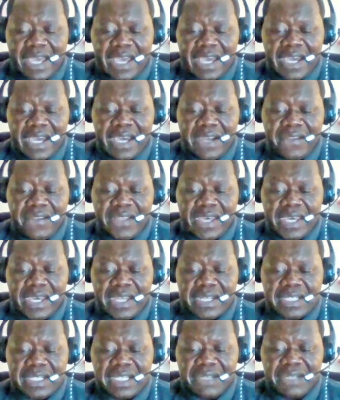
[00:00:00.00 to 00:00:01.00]
And then,
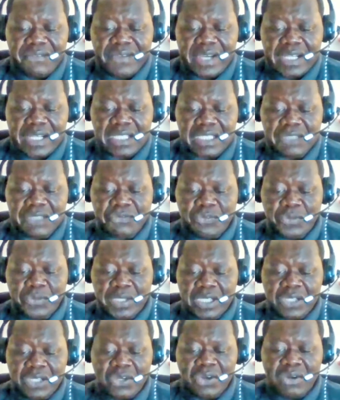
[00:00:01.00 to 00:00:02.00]
in fact, if we
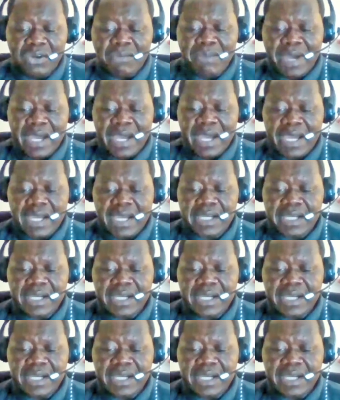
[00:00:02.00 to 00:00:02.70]
go back,